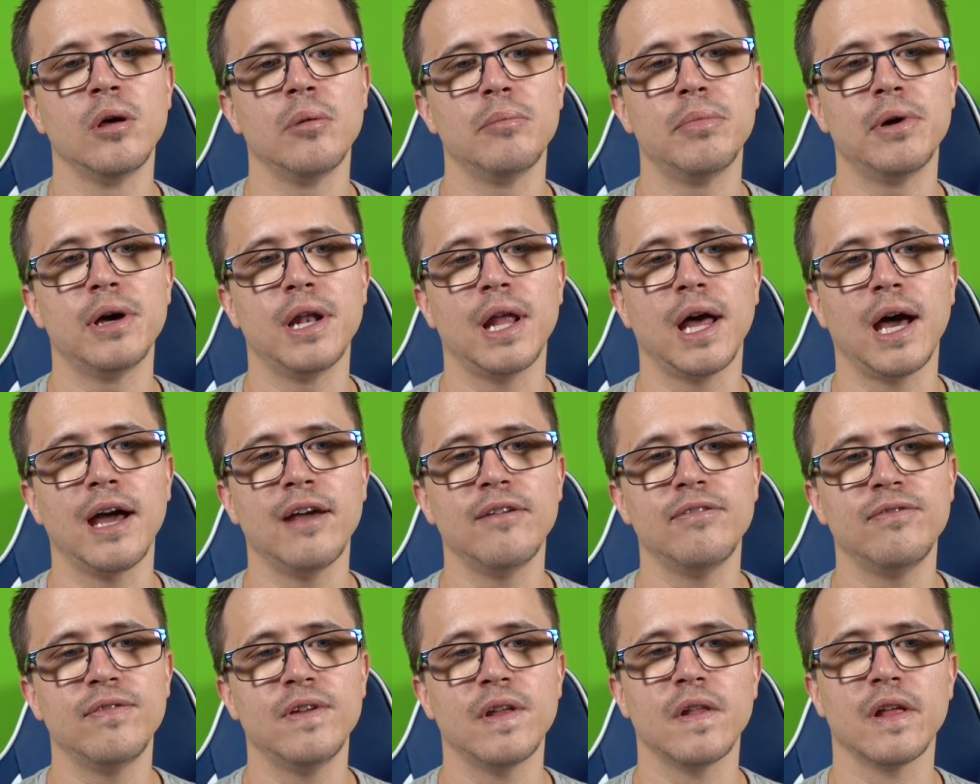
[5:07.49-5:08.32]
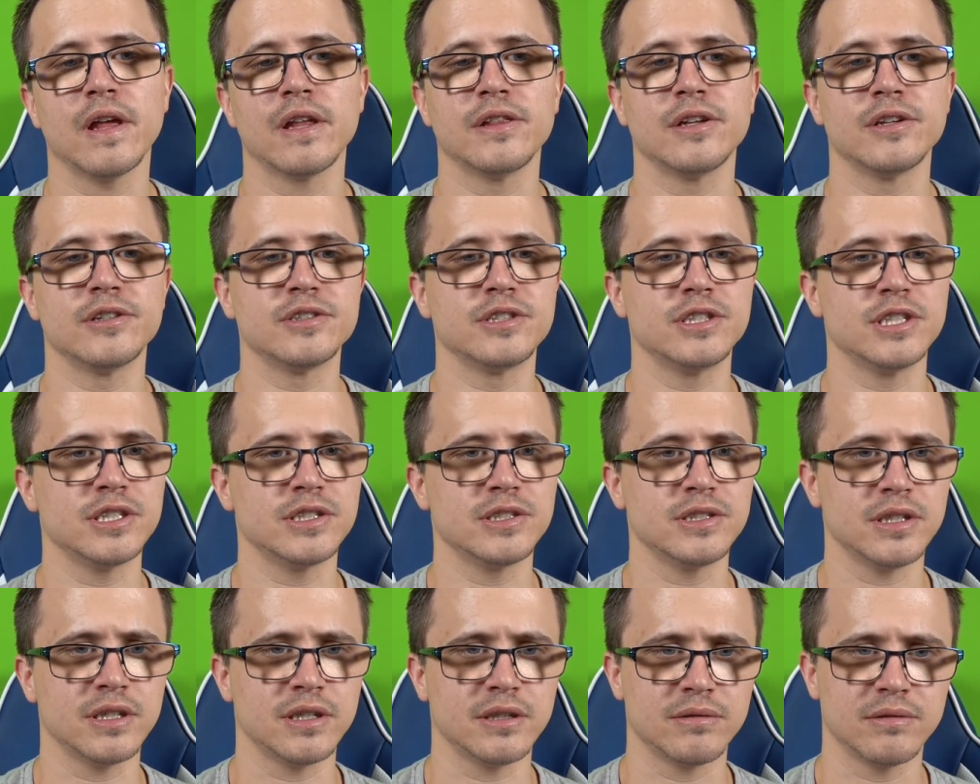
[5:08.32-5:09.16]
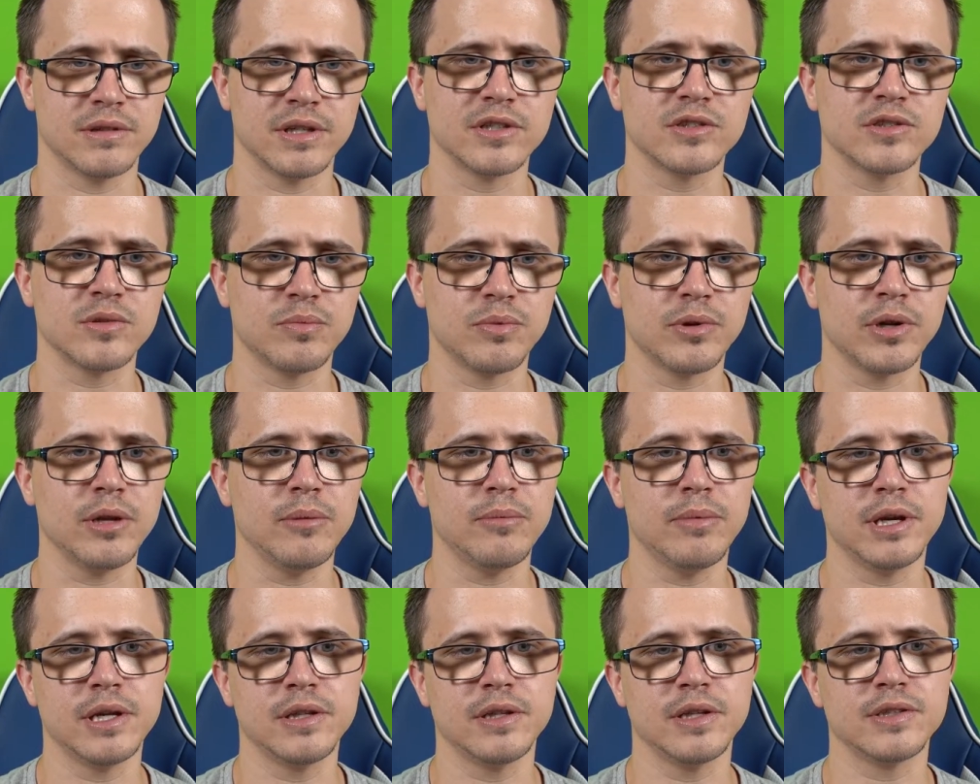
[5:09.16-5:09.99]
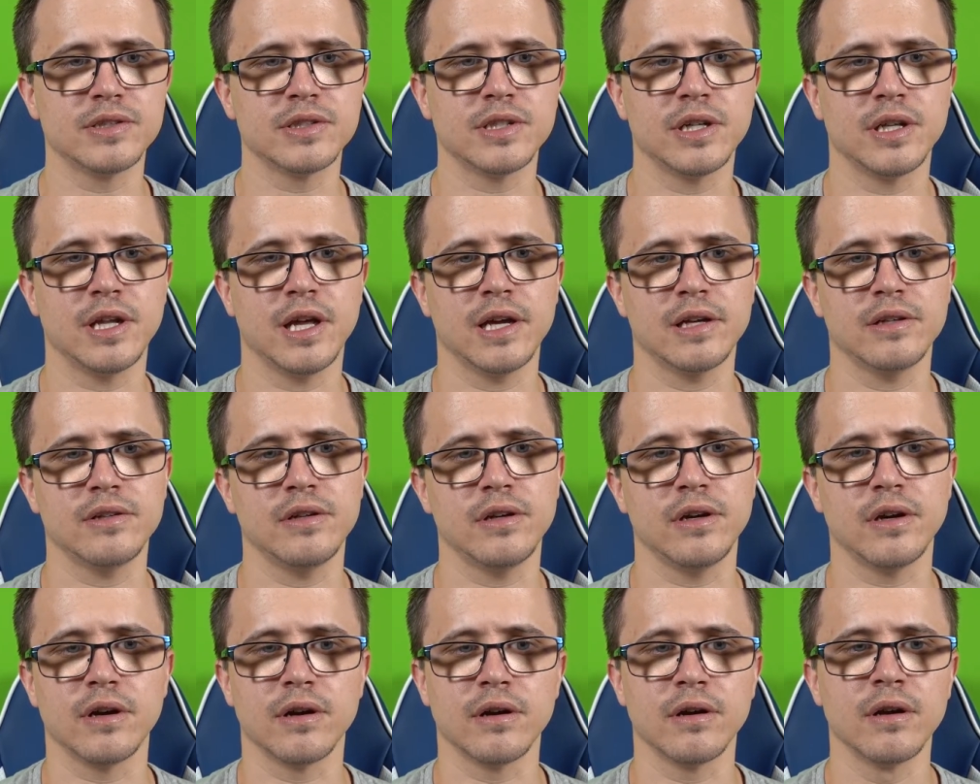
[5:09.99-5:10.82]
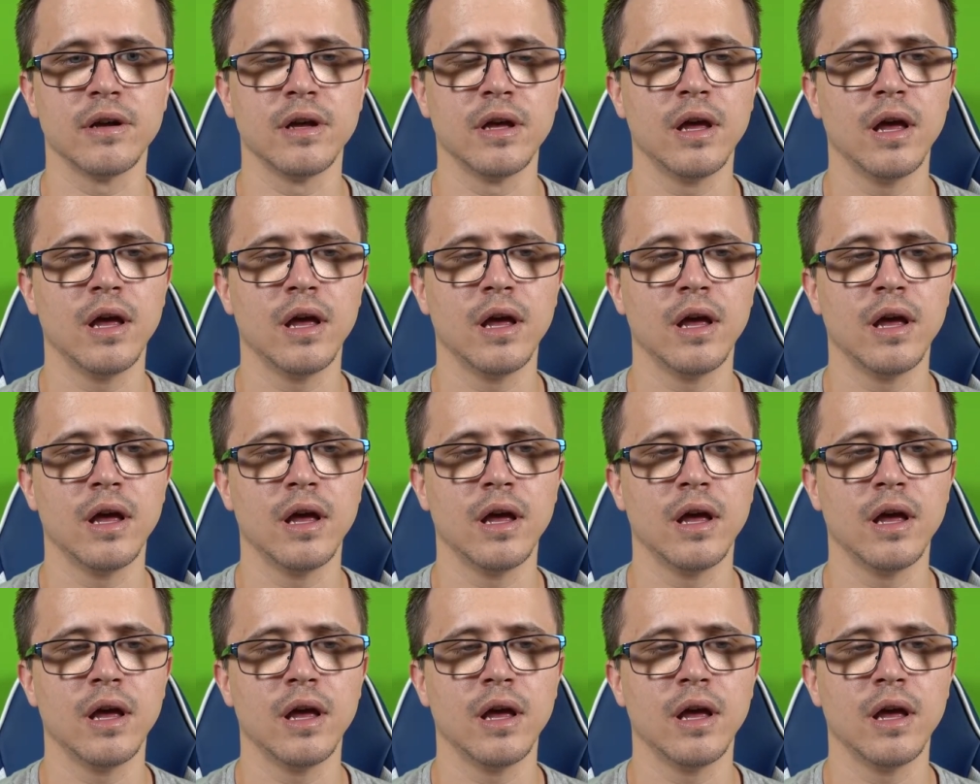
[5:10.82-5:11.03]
But I feel like there's a pretty big disconnect here.